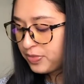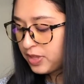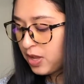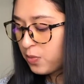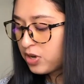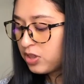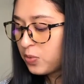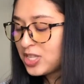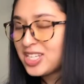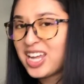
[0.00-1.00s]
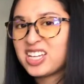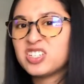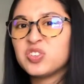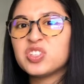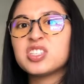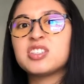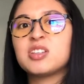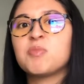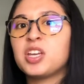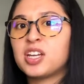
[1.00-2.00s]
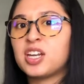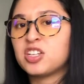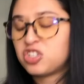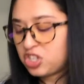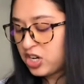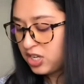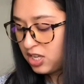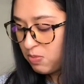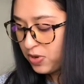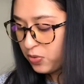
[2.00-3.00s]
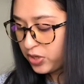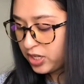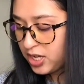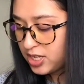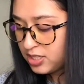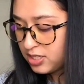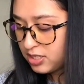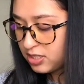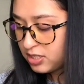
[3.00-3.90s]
And one of the ways that I can do this is to make a nice chart and keep it organized.